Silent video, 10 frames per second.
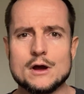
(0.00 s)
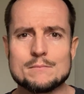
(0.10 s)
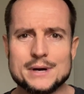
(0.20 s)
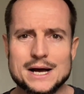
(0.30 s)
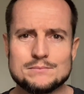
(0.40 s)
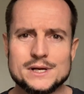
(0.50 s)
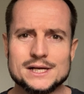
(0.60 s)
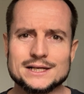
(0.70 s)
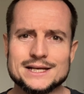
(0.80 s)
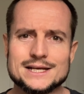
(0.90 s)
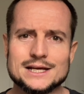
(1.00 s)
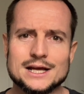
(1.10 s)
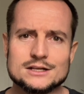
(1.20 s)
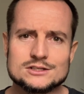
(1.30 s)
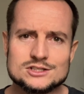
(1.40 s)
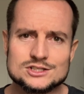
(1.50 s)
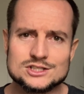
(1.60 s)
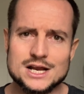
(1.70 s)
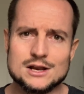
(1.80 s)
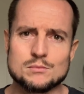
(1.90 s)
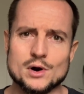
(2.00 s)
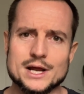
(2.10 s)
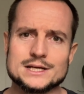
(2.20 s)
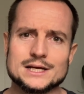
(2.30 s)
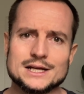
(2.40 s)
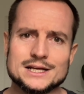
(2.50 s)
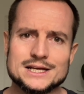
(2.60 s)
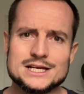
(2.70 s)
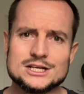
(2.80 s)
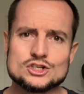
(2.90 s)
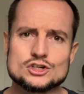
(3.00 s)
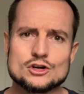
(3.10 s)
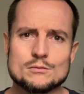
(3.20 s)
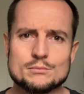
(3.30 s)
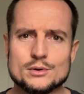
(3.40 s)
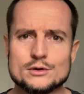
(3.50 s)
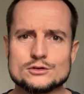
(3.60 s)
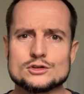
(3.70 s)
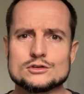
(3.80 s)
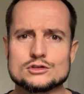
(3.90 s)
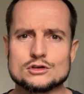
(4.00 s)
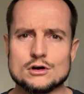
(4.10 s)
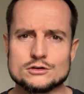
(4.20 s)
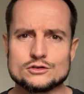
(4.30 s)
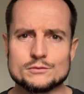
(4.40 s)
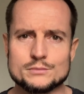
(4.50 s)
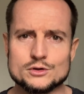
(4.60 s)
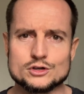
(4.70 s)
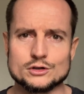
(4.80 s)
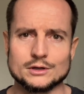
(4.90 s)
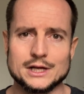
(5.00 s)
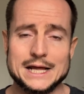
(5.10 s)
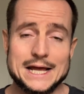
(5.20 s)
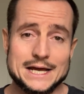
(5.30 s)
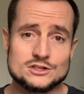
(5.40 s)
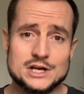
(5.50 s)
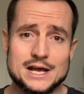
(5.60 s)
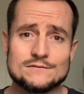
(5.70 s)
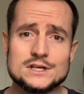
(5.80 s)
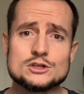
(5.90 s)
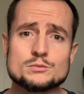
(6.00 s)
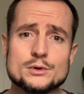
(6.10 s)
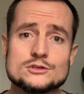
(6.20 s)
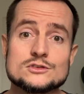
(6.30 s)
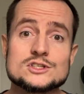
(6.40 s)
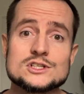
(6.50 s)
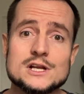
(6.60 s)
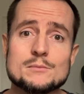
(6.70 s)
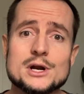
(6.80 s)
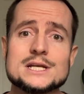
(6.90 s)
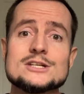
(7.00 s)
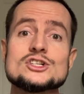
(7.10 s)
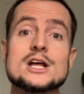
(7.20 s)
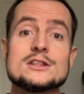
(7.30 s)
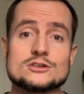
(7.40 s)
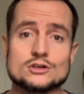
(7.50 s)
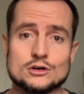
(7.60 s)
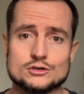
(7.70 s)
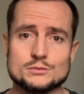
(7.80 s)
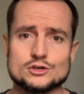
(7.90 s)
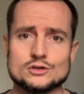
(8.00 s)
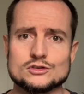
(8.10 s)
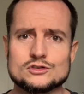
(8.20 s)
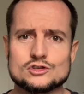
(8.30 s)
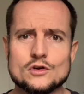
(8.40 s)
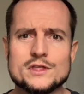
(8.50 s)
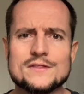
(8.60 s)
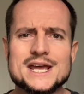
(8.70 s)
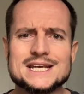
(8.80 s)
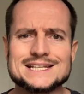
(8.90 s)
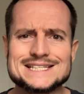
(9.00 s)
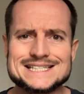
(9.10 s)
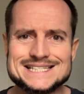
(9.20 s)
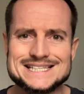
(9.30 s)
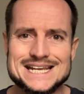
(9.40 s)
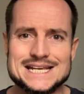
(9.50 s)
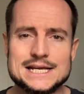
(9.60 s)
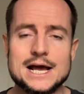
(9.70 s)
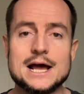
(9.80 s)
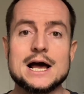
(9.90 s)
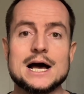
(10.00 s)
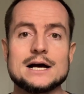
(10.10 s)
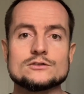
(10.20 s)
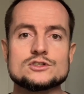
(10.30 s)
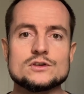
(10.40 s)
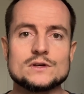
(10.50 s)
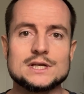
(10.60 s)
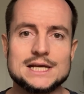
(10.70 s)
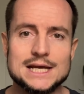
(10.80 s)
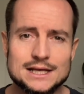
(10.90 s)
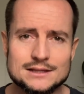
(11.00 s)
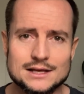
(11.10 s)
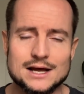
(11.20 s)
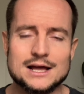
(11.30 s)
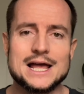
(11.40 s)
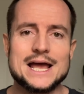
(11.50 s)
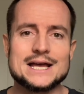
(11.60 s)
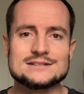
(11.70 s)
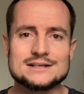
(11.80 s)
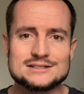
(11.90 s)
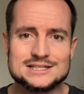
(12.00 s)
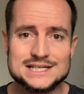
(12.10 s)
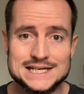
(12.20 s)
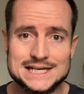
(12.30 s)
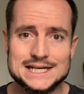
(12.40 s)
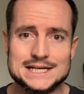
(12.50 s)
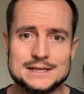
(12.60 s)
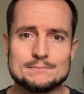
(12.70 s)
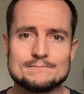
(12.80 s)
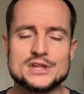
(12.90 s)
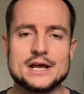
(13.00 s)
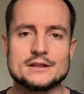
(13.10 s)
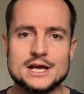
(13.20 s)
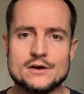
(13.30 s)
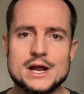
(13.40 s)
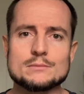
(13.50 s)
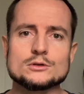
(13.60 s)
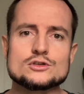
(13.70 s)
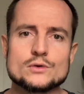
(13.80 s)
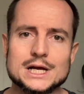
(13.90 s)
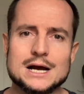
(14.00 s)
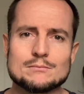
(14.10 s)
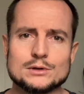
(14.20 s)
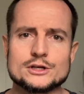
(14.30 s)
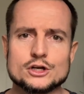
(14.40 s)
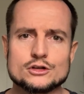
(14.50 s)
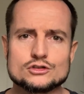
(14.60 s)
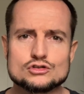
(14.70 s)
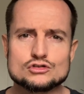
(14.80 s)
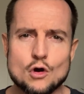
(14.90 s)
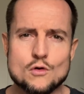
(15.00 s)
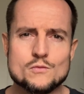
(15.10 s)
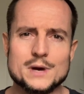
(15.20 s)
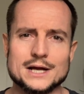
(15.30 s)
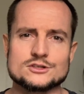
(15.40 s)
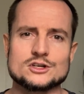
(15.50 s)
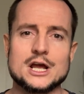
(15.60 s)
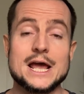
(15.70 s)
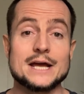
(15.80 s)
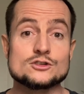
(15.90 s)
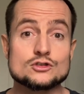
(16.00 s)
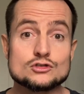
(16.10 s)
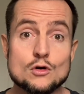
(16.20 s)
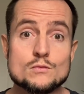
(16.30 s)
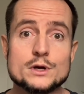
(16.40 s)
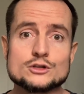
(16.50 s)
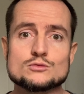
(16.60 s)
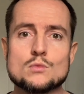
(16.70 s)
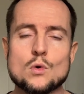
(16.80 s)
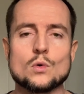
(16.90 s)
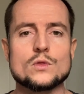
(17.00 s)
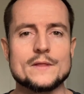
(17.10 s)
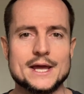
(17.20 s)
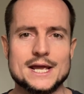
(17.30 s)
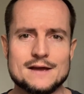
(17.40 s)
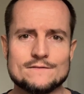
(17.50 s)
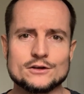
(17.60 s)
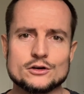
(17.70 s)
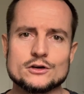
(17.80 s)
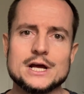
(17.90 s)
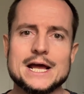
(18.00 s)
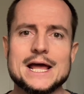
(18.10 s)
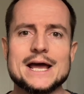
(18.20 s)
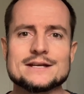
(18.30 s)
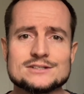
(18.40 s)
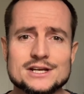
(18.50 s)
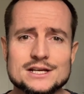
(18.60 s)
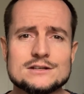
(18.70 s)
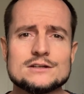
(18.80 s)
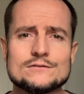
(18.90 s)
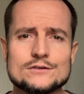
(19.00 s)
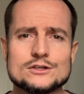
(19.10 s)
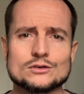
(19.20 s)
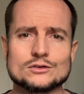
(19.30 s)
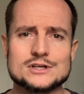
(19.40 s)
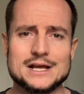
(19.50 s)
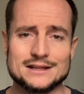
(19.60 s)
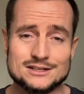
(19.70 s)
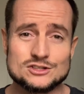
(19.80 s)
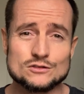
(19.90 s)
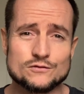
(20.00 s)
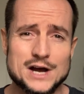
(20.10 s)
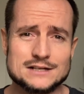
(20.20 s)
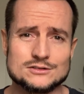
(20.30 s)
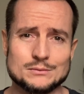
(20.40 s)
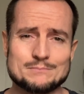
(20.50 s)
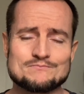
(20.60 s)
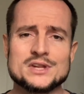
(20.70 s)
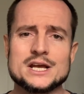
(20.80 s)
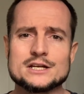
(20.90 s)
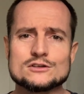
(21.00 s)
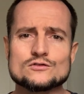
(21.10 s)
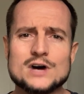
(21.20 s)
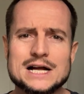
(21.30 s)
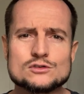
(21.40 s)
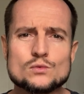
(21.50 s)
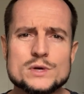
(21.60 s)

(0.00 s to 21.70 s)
publicly celebrate each person's contribution and to have each person celebrate each other's contribution so that they can see how together as a team they're able to accomplish so much and so much more than they ever could as individuals. This is vital. It is vital we